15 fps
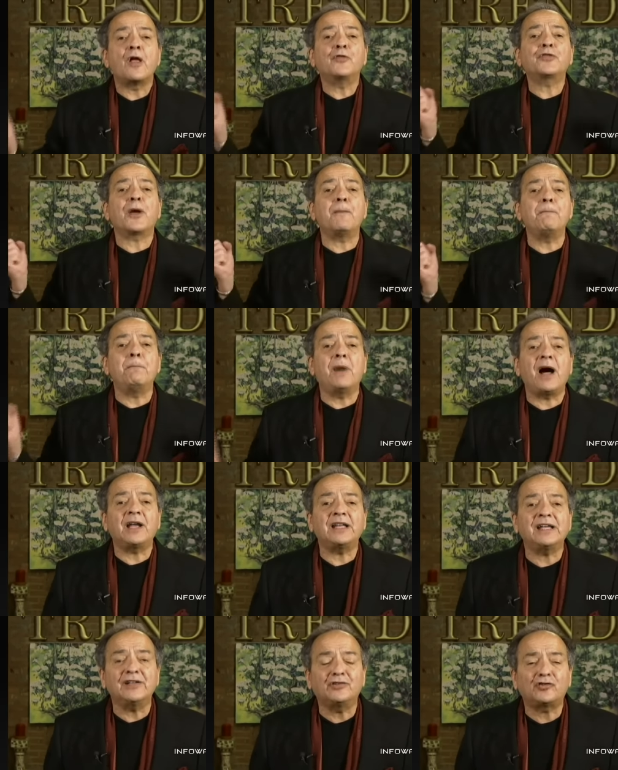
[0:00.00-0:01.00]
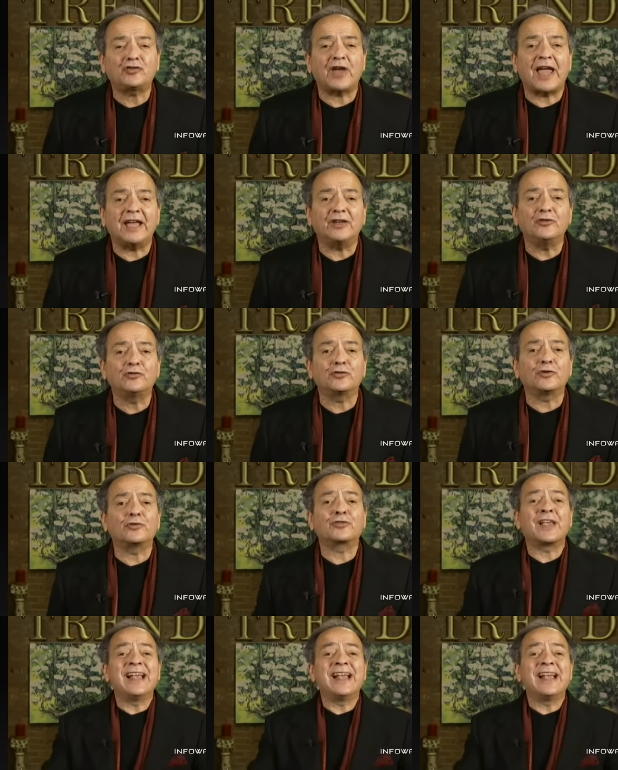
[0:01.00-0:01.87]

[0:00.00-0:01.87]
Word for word: the money changers.